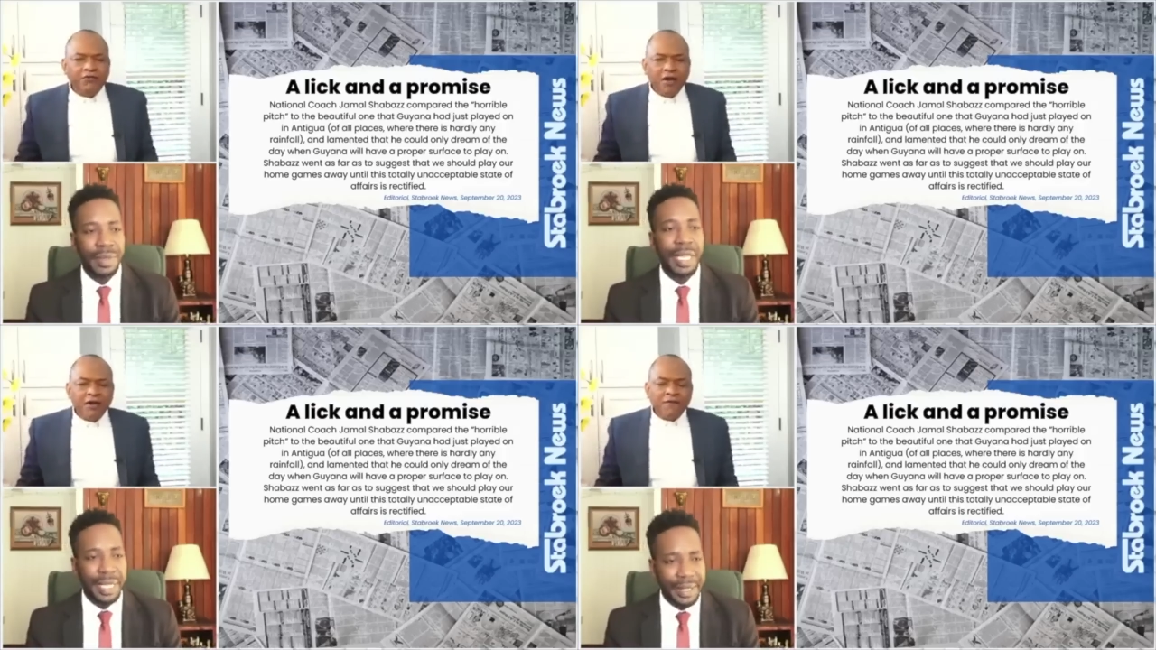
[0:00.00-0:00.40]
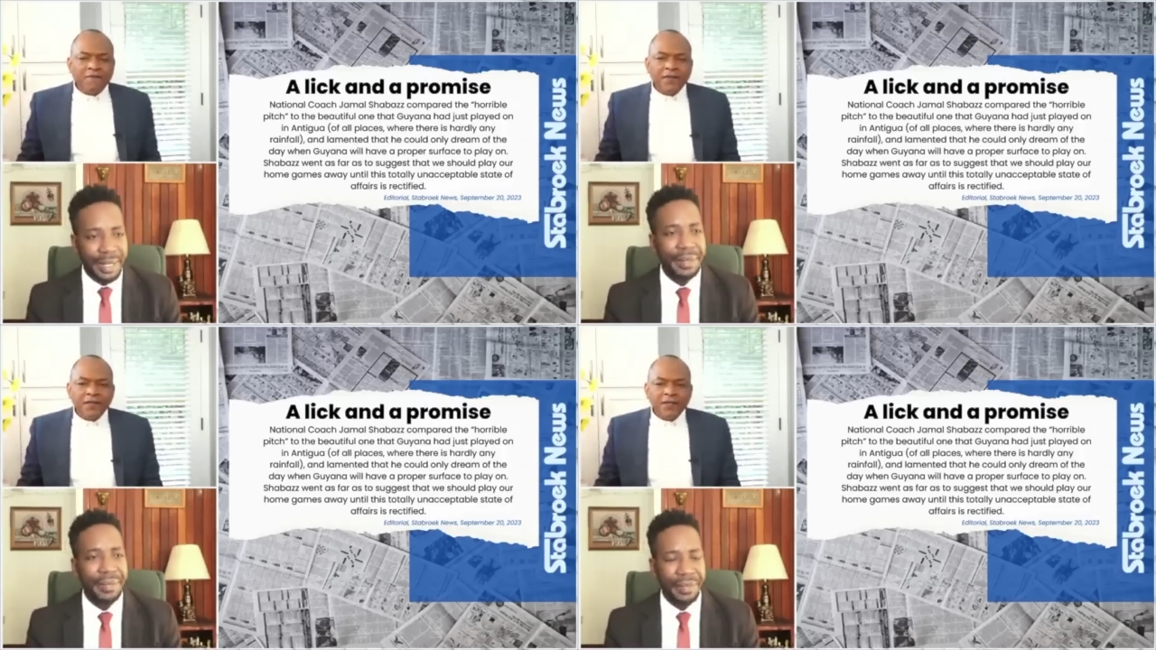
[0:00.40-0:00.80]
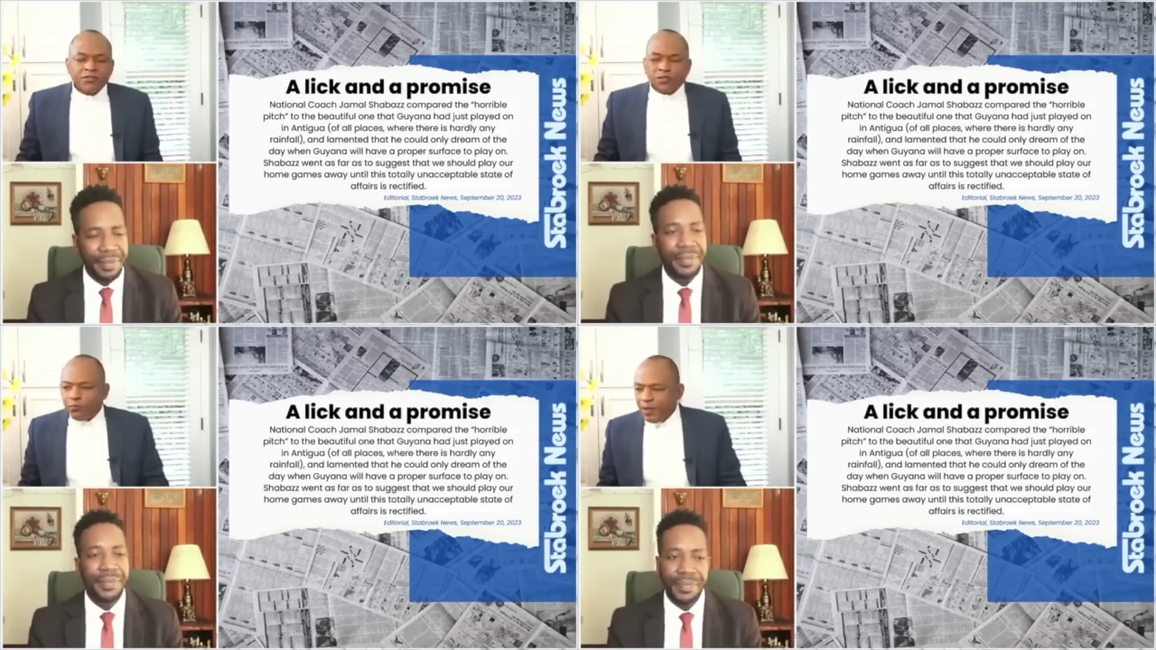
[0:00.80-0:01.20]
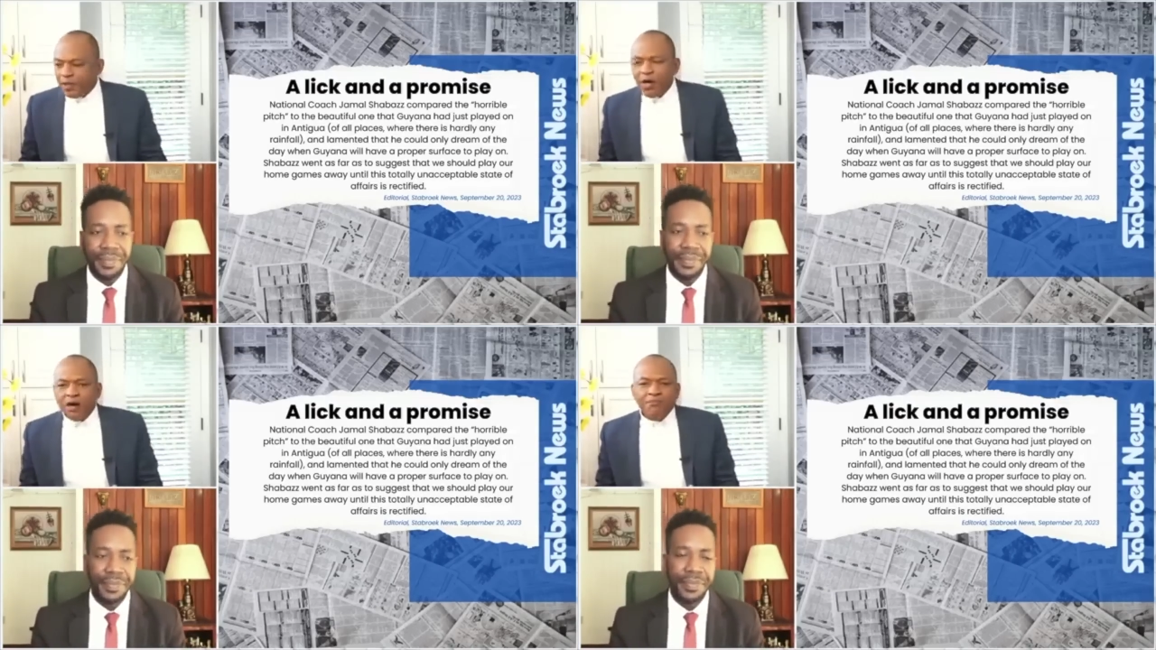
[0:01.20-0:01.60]
Speaker 1: wrong, stooping
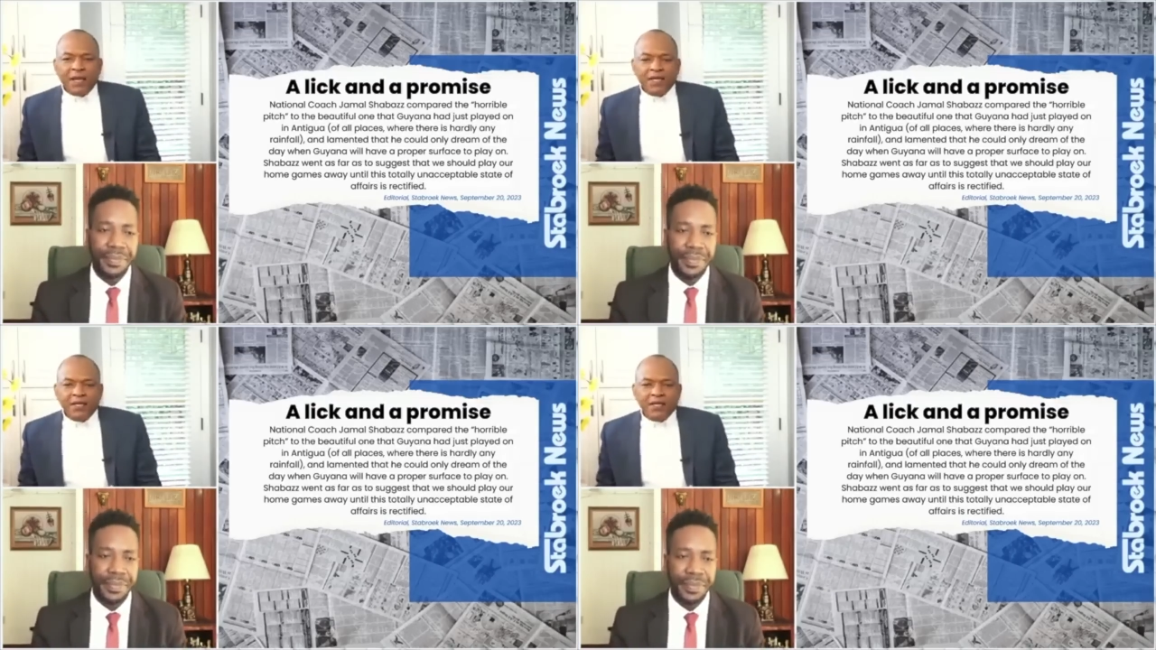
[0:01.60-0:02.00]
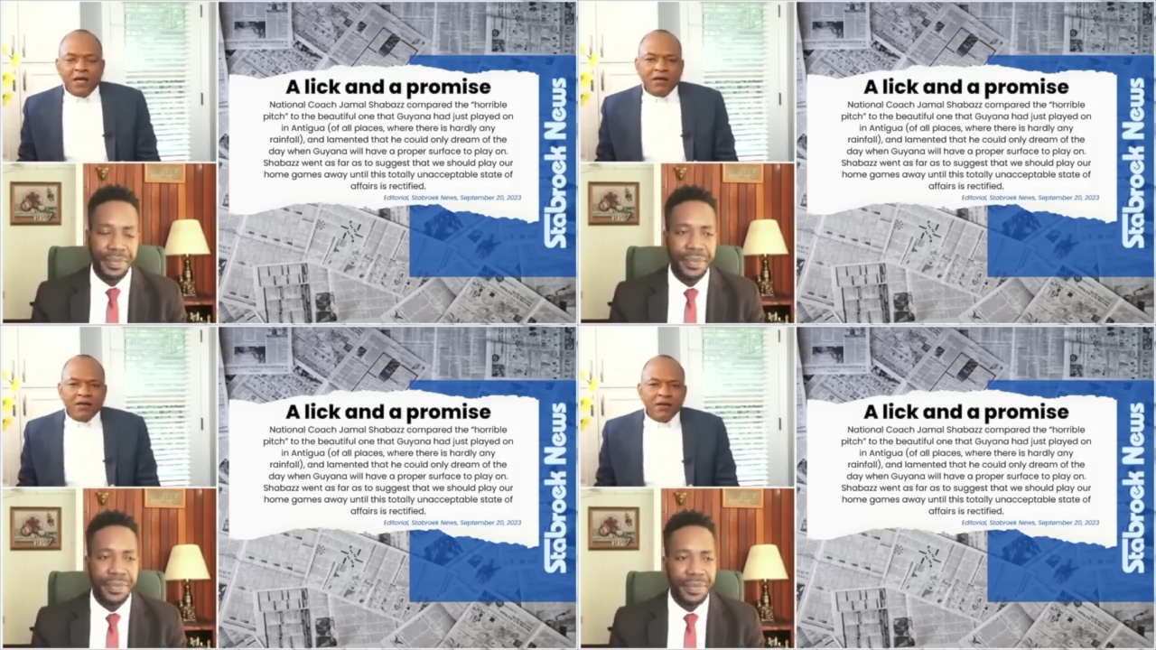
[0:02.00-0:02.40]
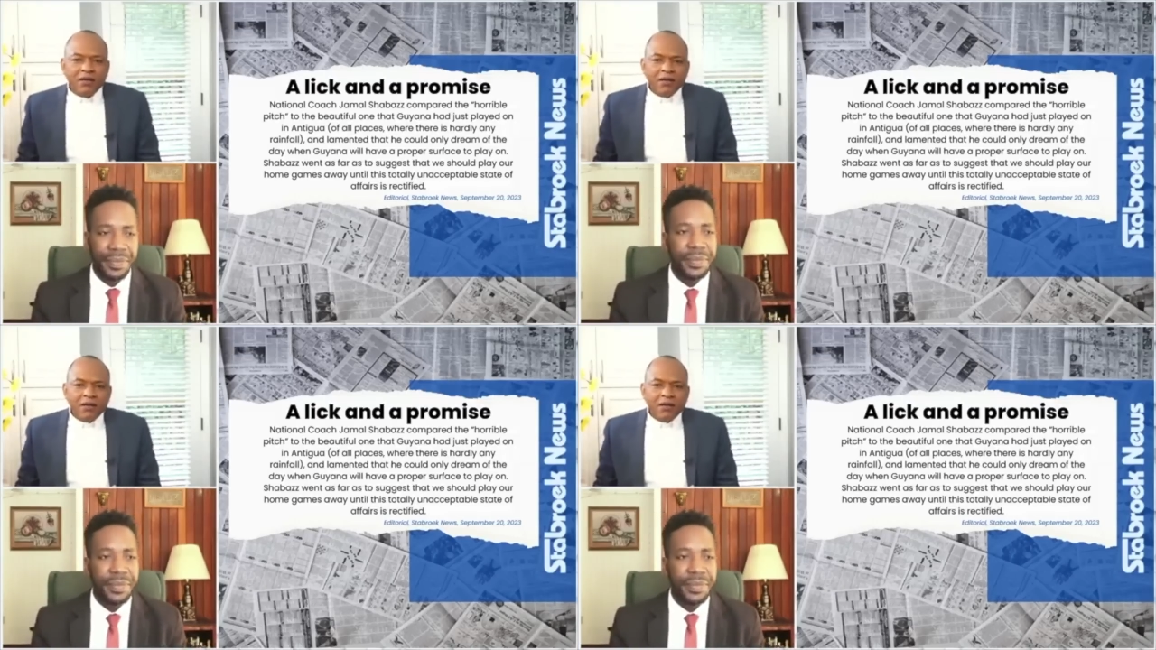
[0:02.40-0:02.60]
down, bending down,